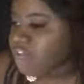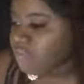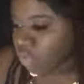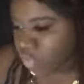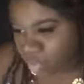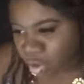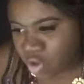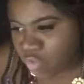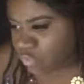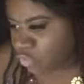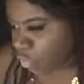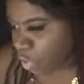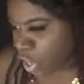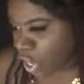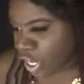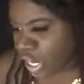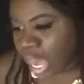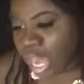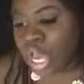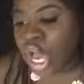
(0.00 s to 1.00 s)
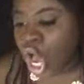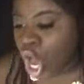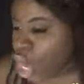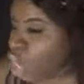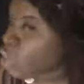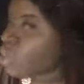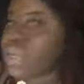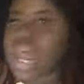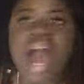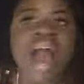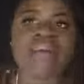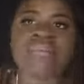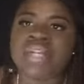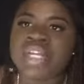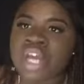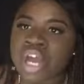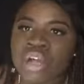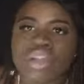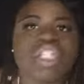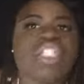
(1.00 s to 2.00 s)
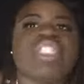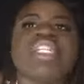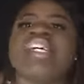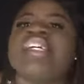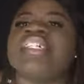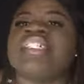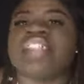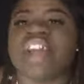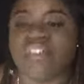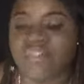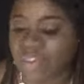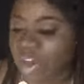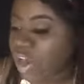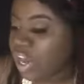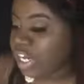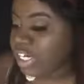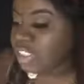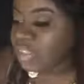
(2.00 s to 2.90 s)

Like, for real, like, whole lot, the only challenge I failed.